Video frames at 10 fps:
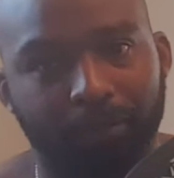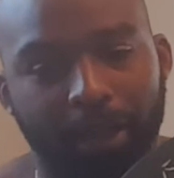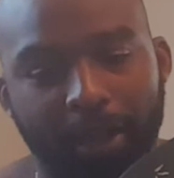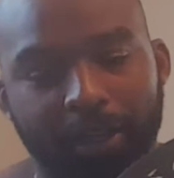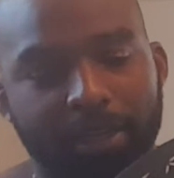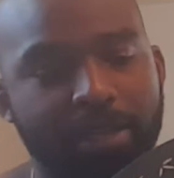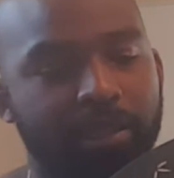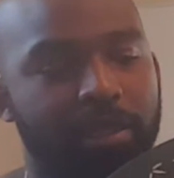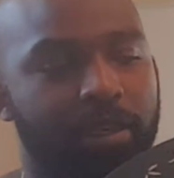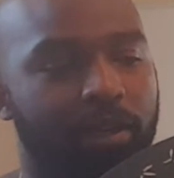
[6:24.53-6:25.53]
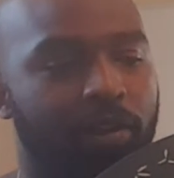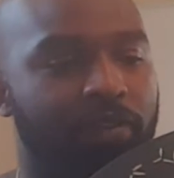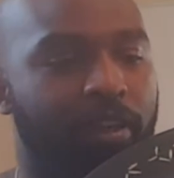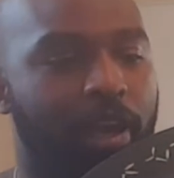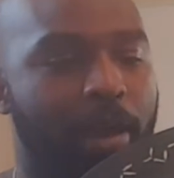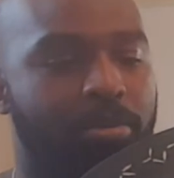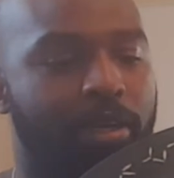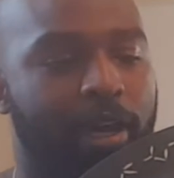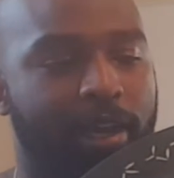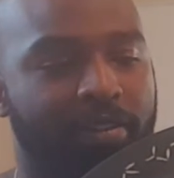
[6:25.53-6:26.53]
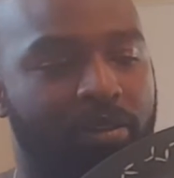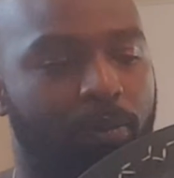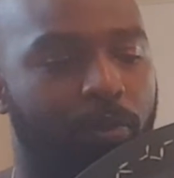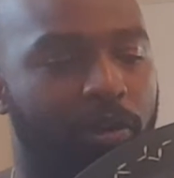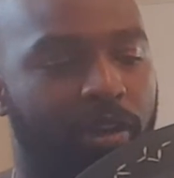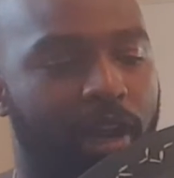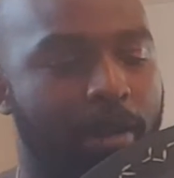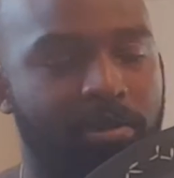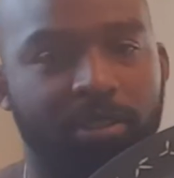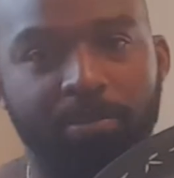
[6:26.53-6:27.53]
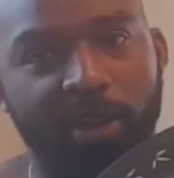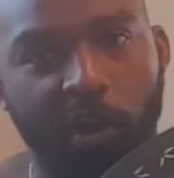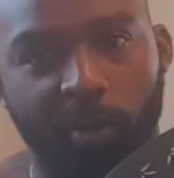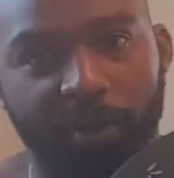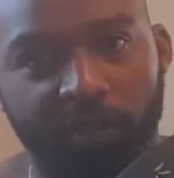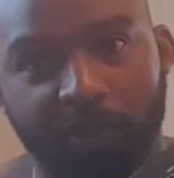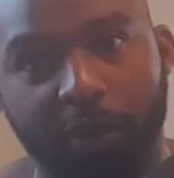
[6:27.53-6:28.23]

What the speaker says: I can easily, if the cops it gets reported to cops, there's a big argument of who